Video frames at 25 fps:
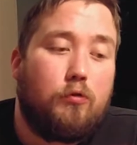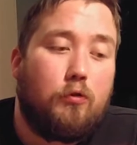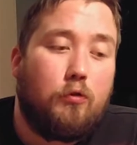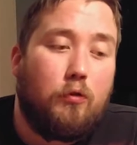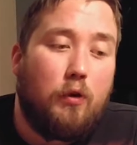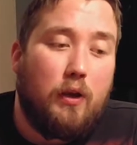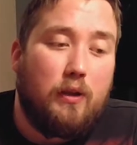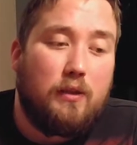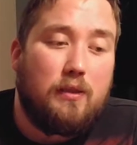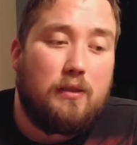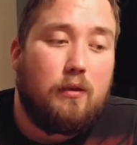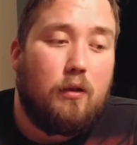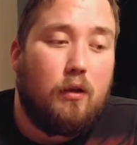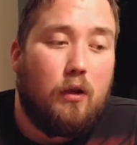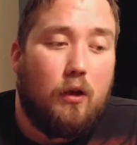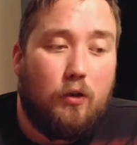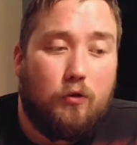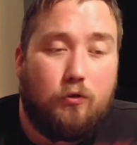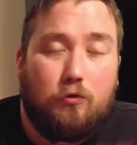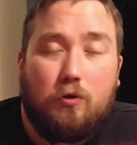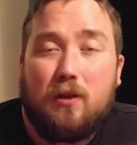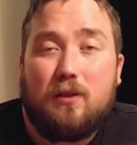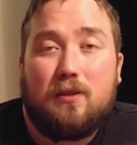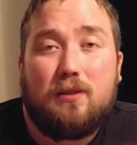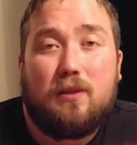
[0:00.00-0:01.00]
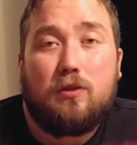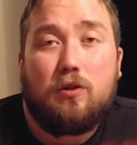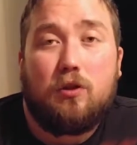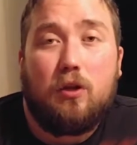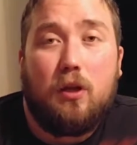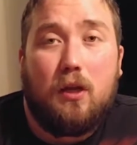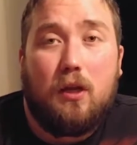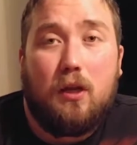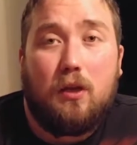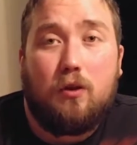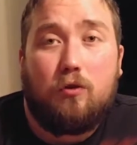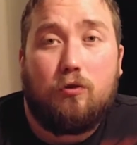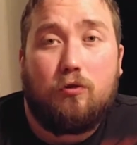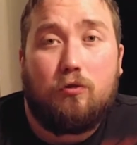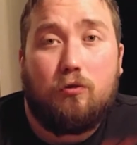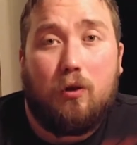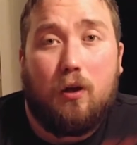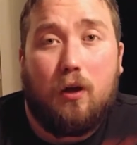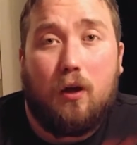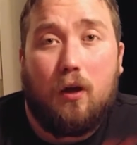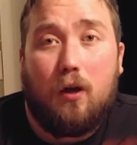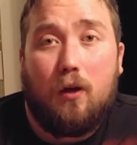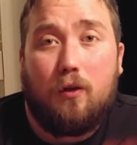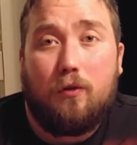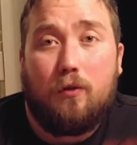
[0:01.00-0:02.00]
transition it into
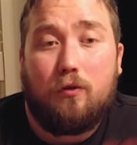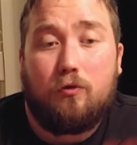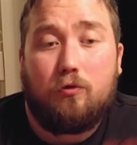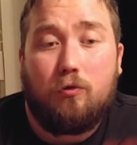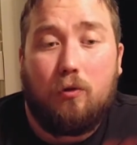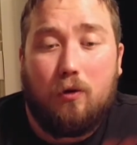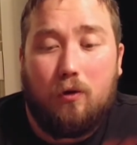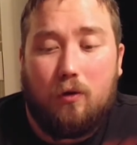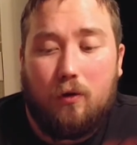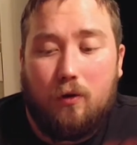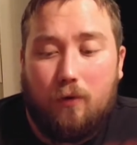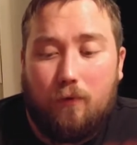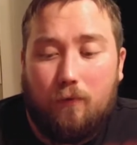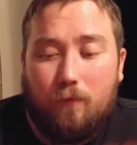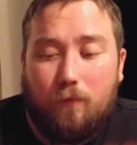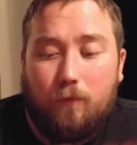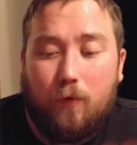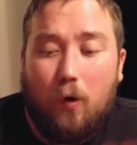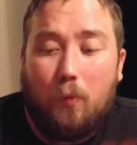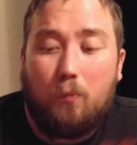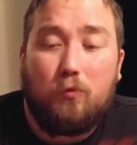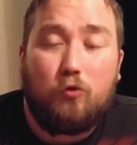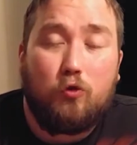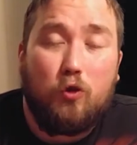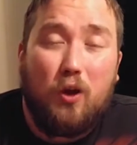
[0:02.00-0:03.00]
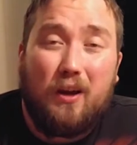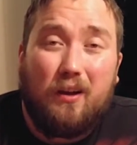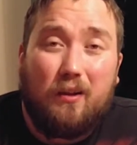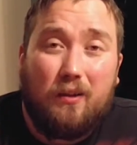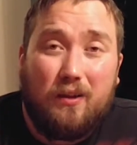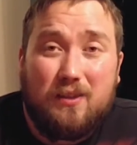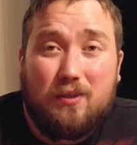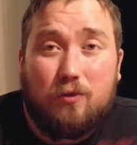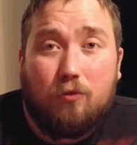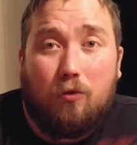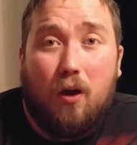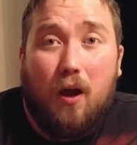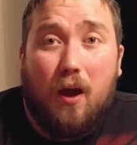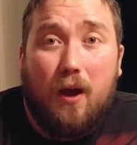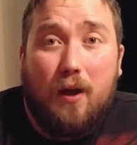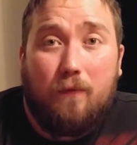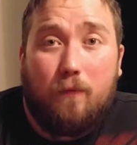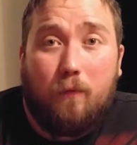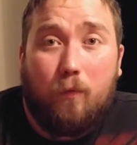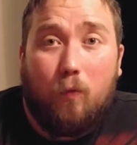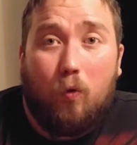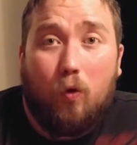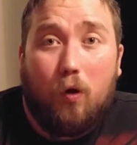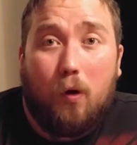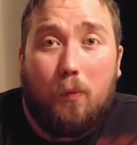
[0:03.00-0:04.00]
from triglyceride
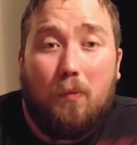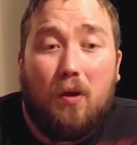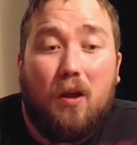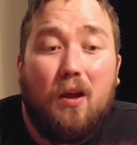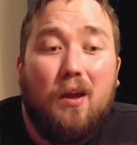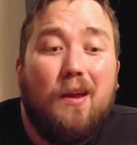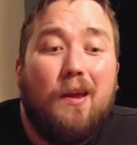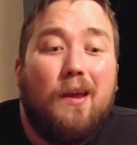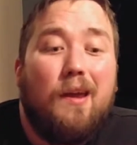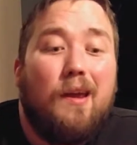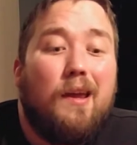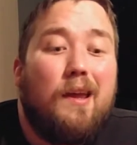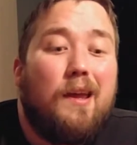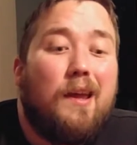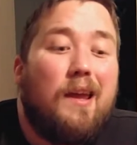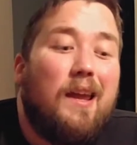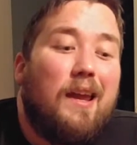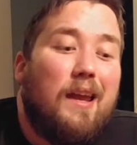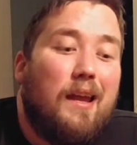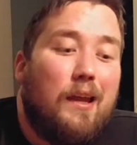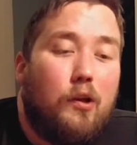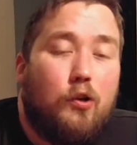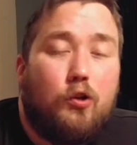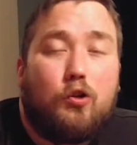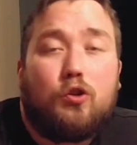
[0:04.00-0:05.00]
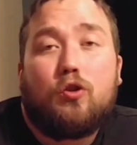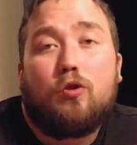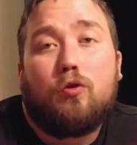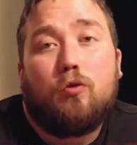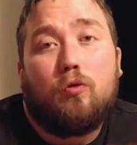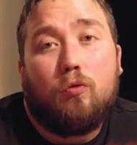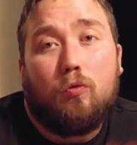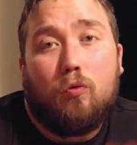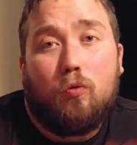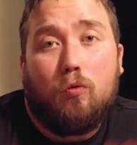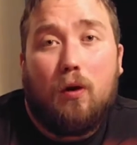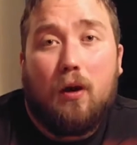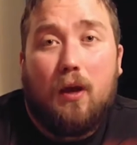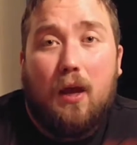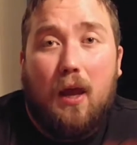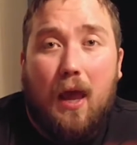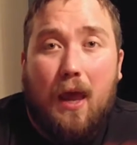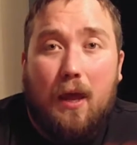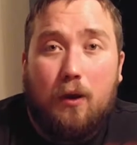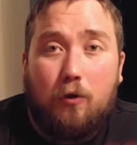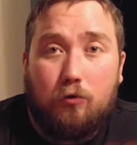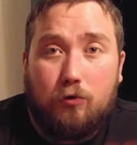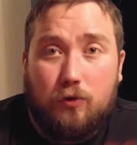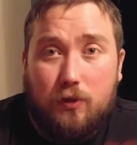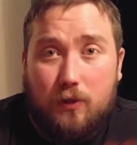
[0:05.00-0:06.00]
form into
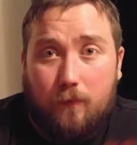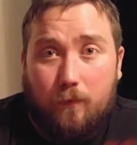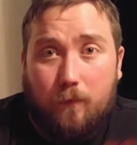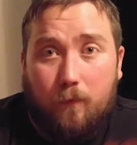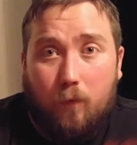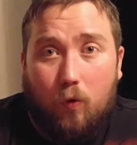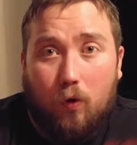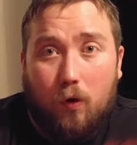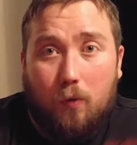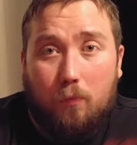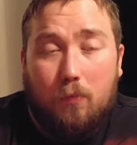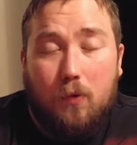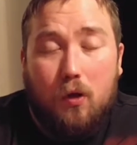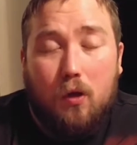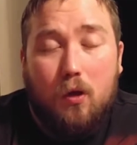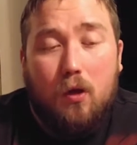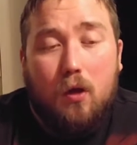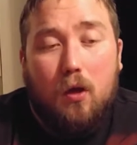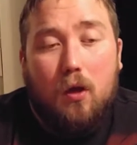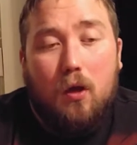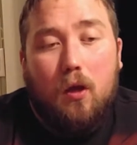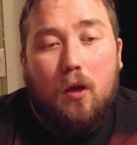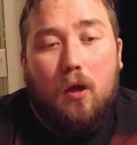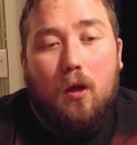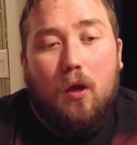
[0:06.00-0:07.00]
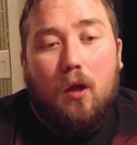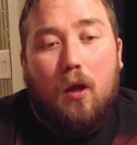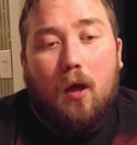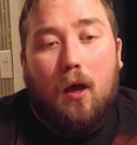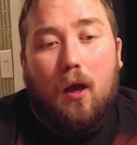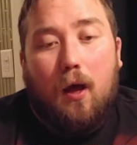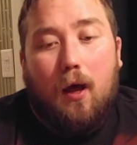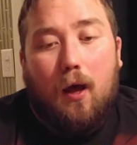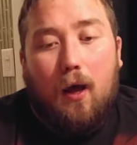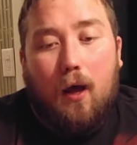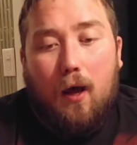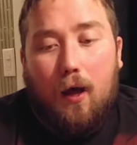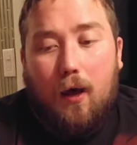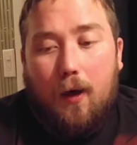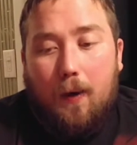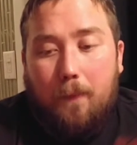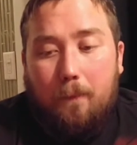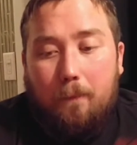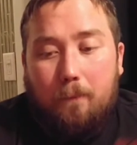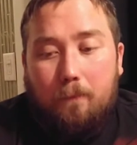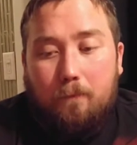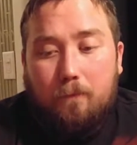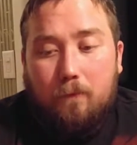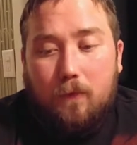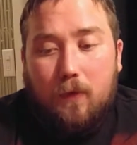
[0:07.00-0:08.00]
energy form.
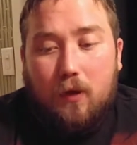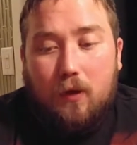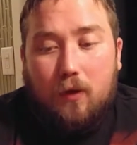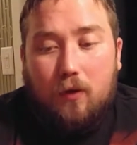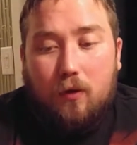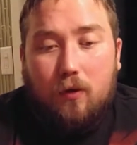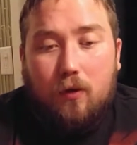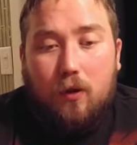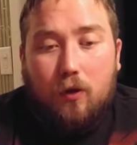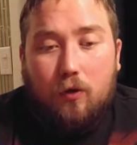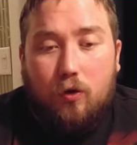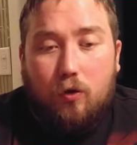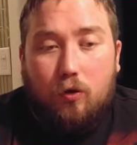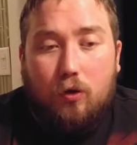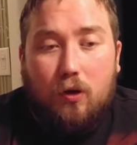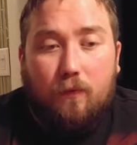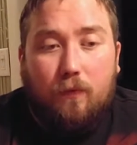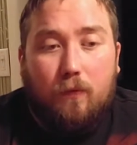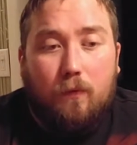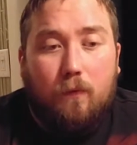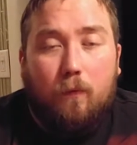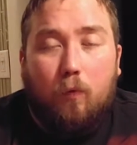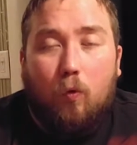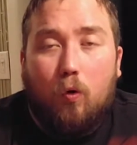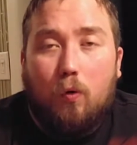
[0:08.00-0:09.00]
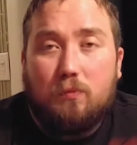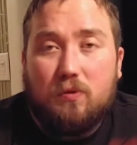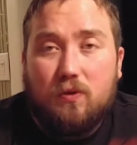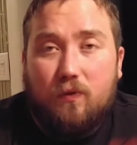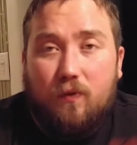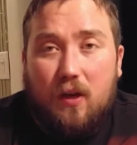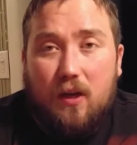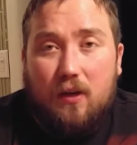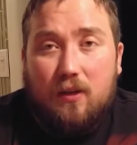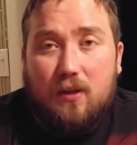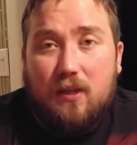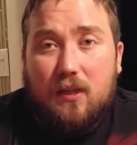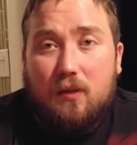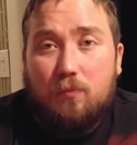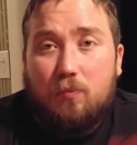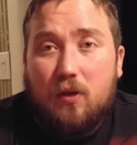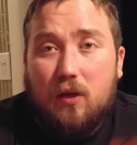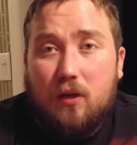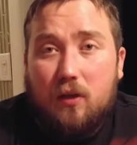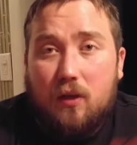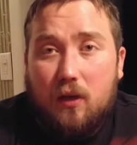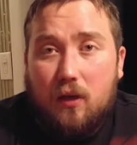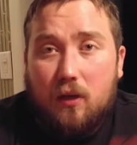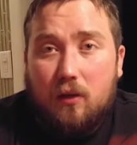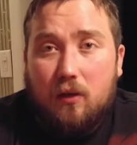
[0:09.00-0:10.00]
The two different forms of
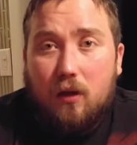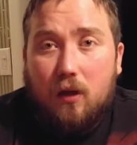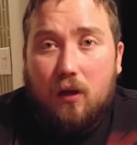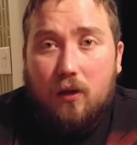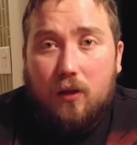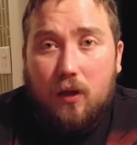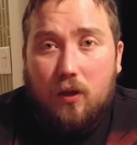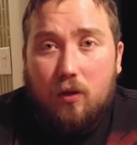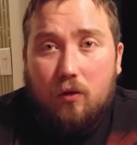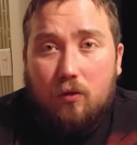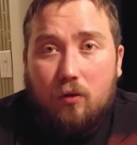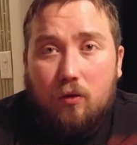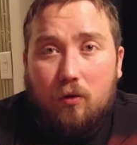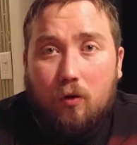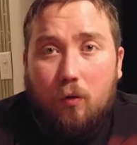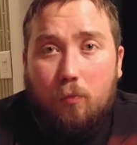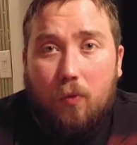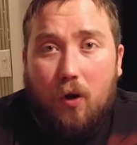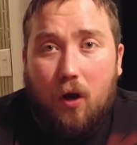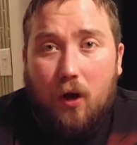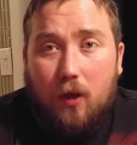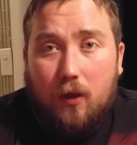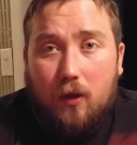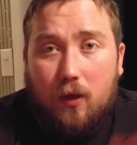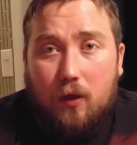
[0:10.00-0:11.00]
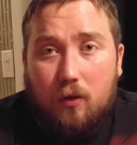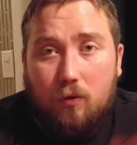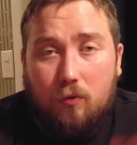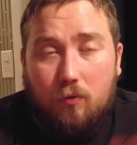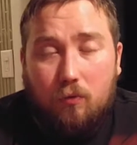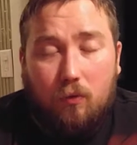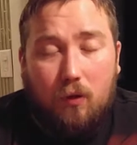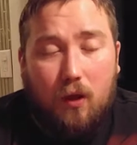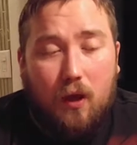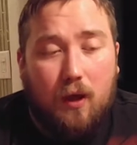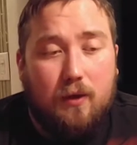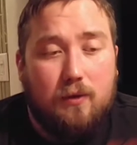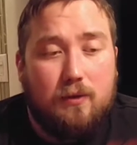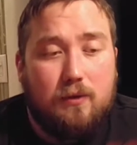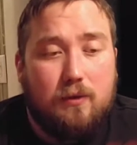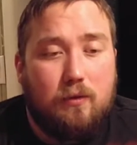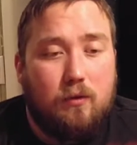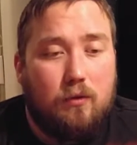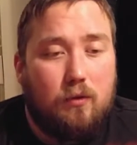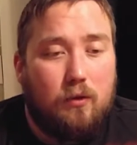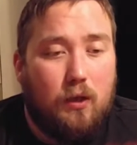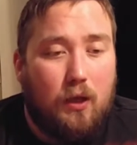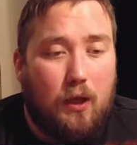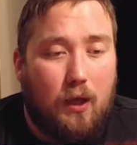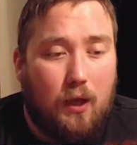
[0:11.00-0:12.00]
ATP that your body can
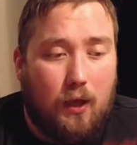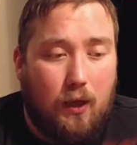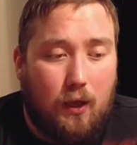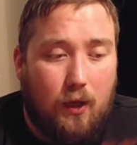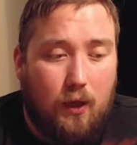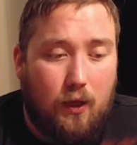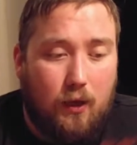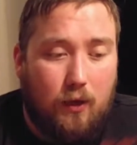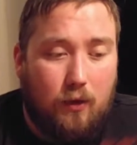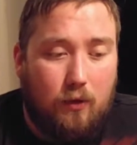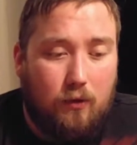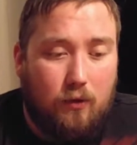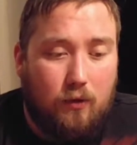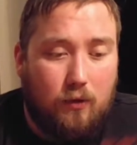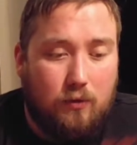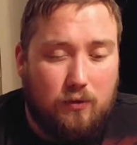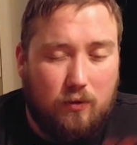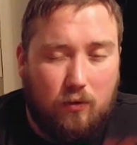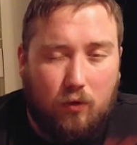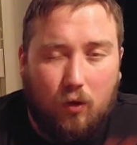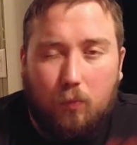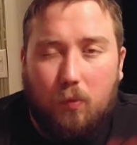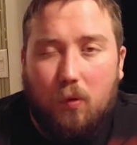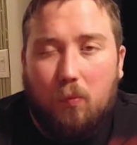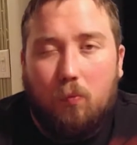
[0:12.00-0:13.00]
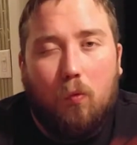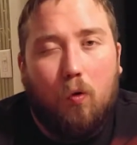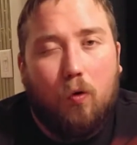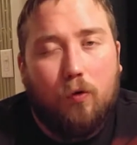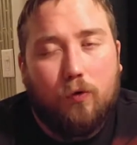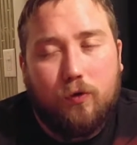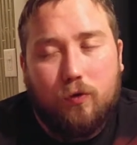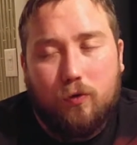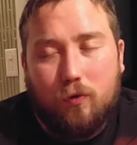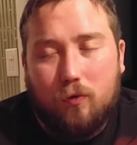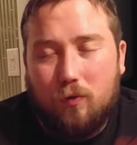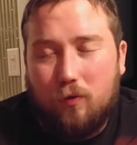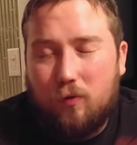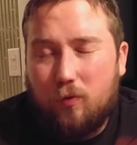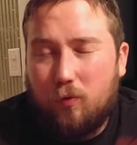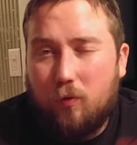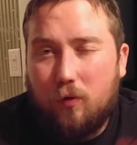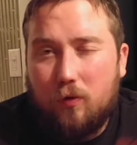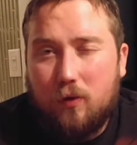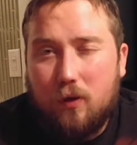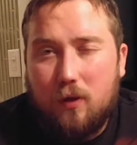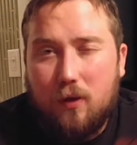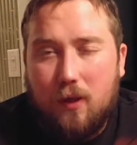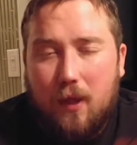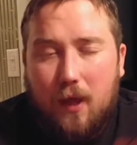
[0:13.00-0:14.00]
utilize. There's a little bit more to
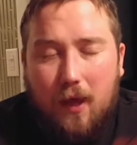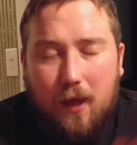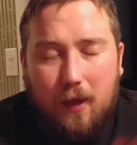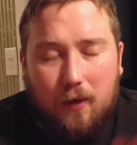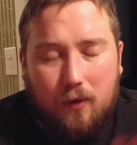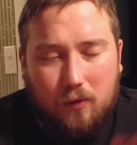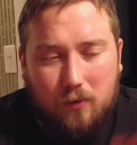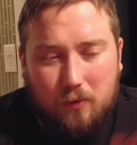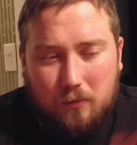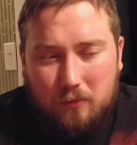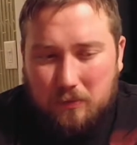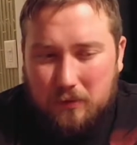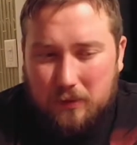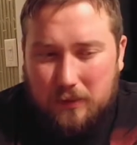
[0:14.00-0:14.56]
it than that.